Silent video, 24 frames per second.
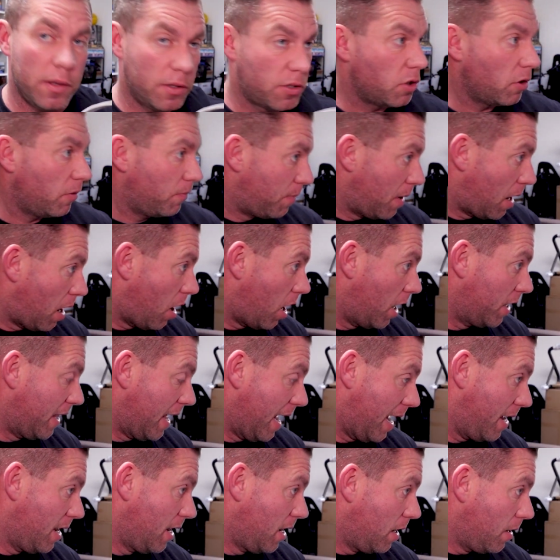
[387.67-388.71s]
sort of behind
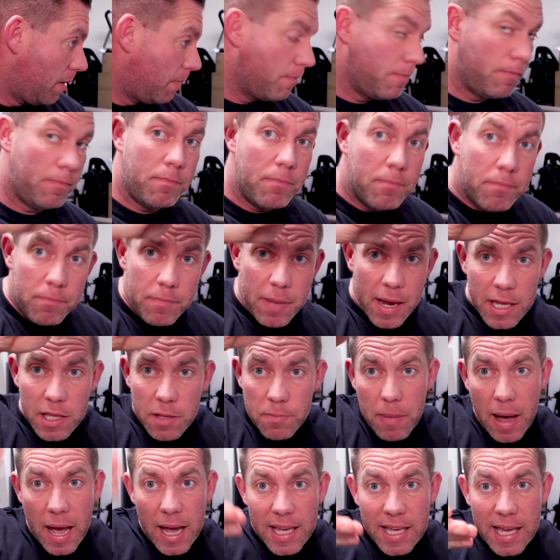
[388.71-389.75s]
that bit of the
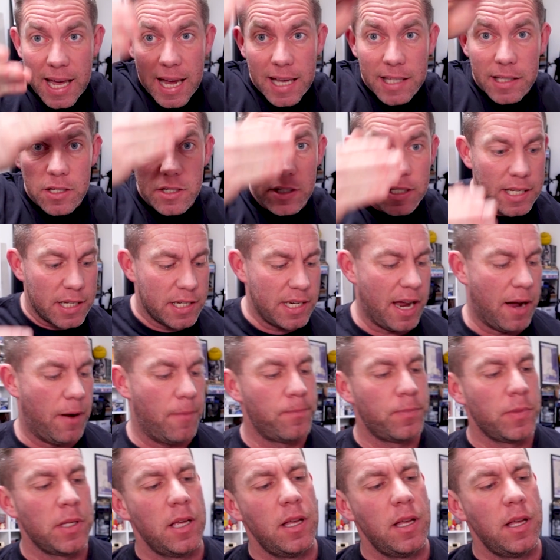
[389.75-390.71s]
back of your head that sticks out,